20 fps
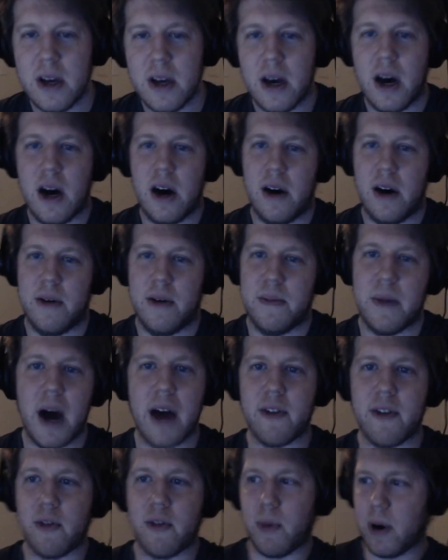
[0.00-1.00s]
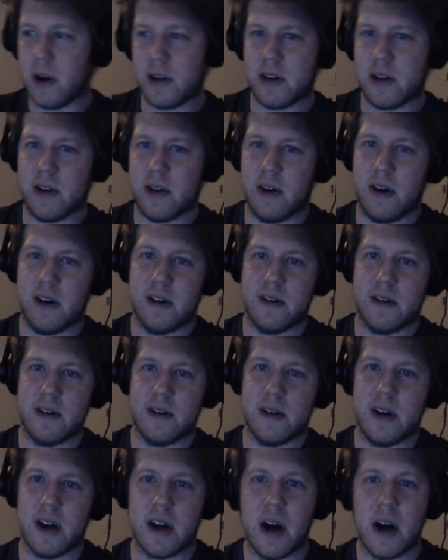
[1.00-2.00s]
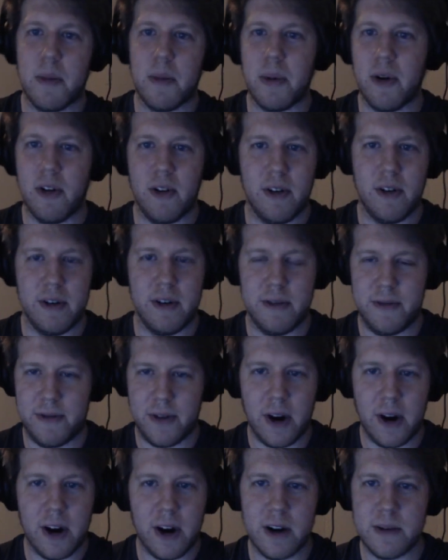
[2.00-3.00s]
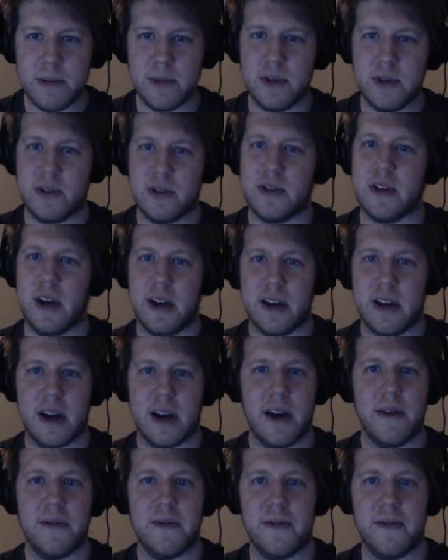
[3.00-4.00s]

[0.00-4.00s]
I've worked on a couple of farms. Like I've